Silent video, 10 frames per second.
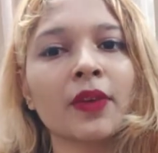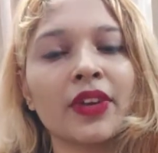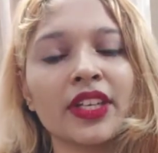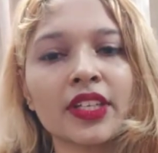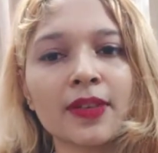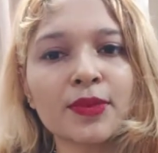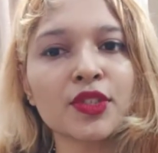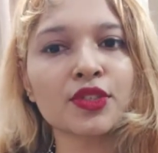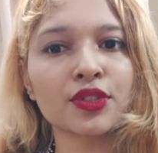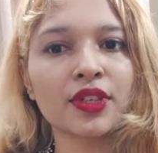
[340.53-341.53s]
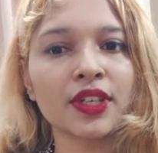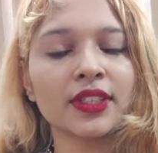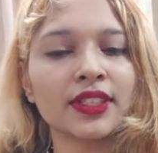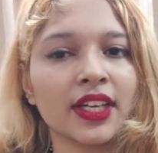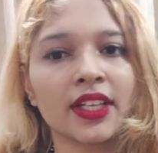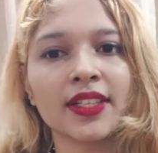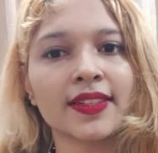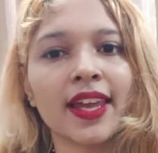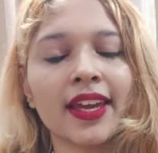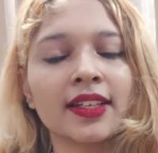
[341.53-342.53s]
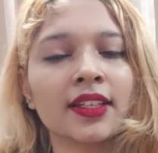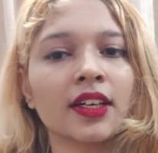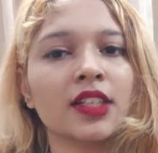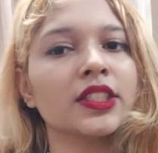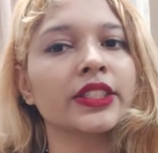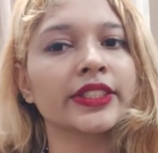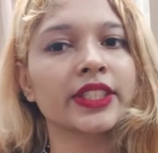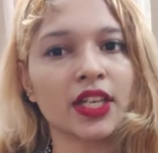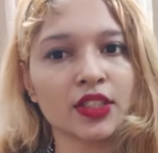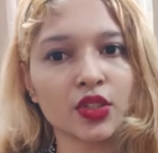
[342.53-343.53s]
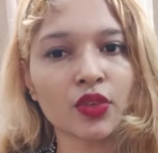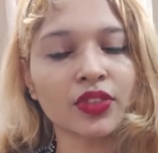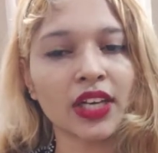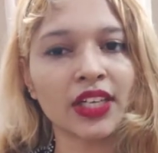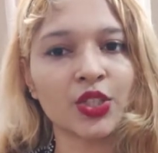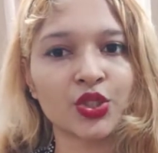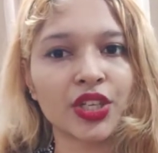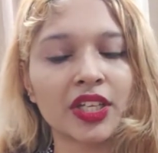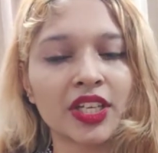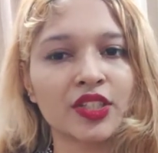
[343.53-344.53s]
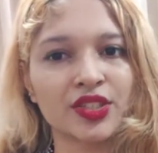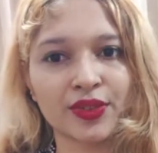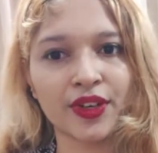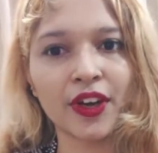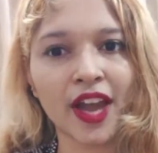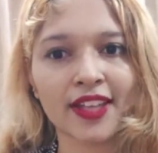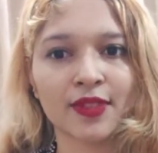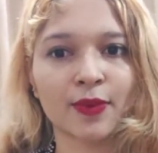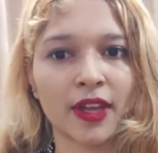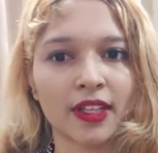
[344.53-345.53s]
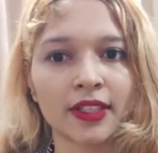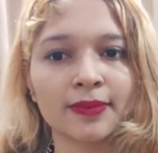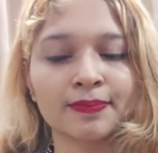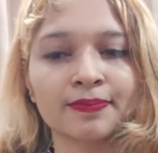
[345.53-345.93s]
When it comes to Sugar, there is like a tons of collection in Sugar as well.